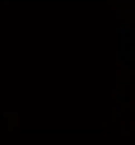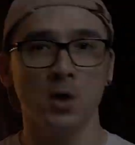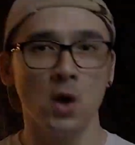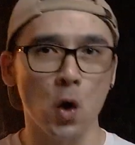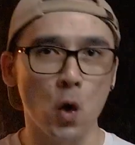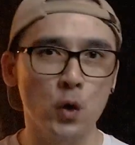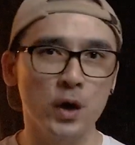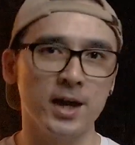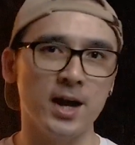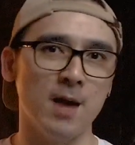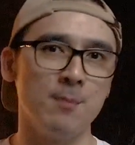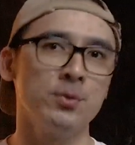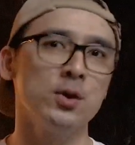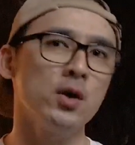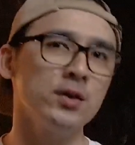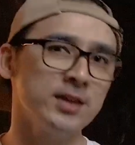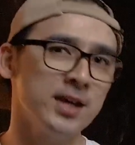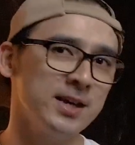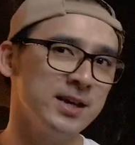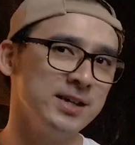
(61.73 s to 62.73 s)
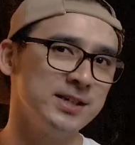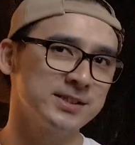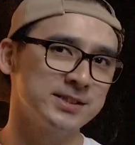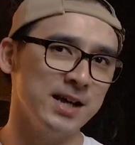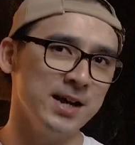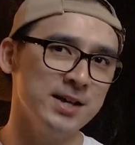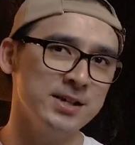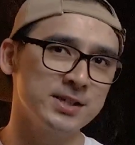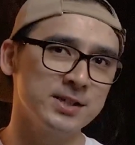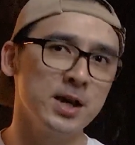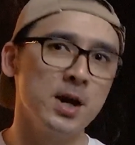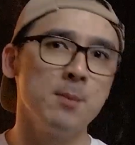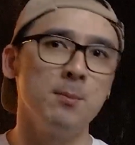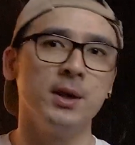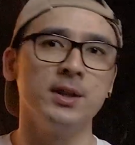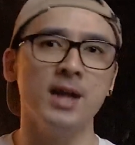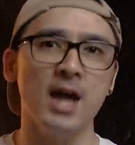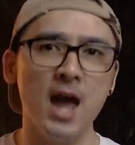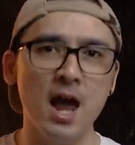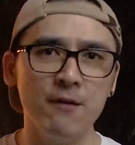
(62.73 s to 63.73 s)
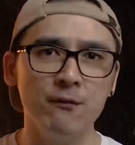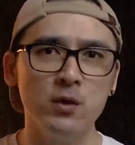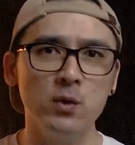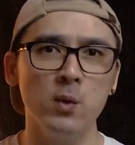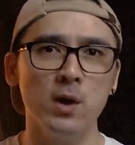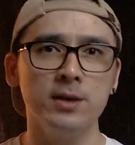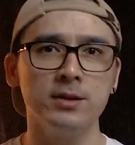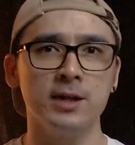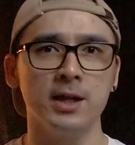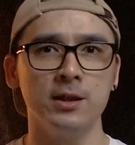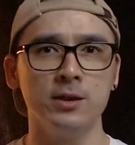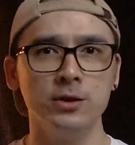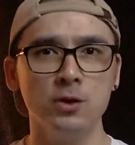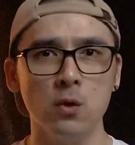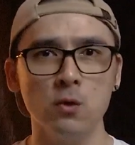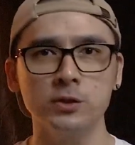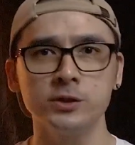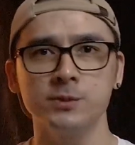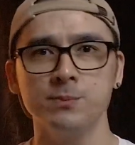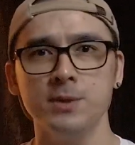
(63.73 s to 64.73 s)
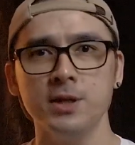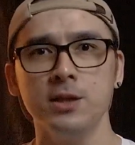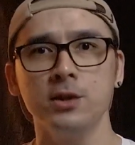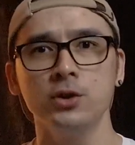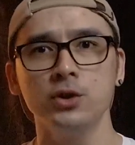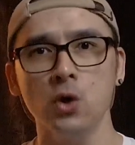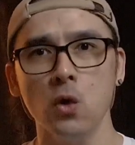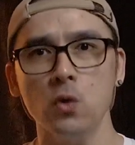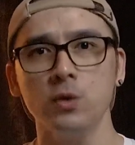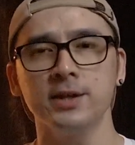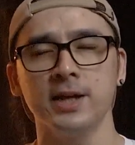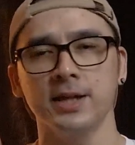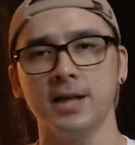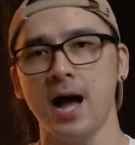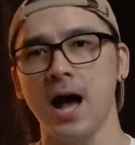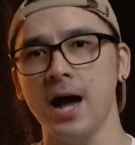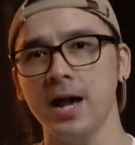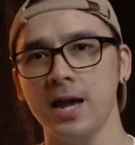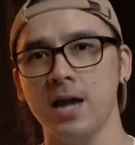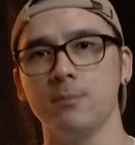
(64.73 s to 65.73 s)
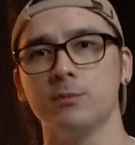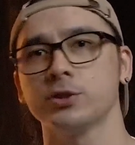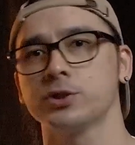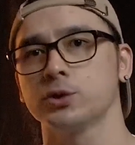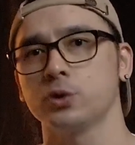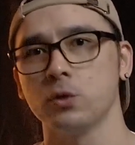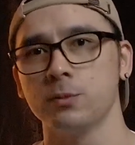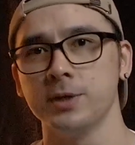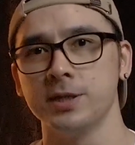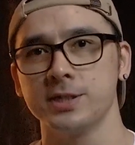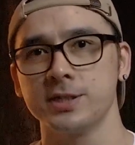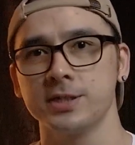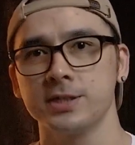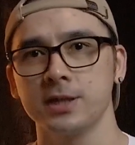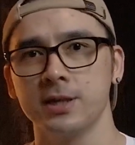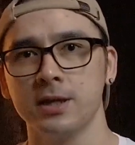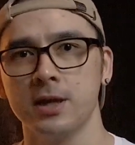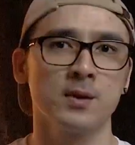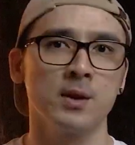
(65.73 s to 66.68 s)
Okay, I'm not taking sides, but everyone that knows me know that I am a strobist.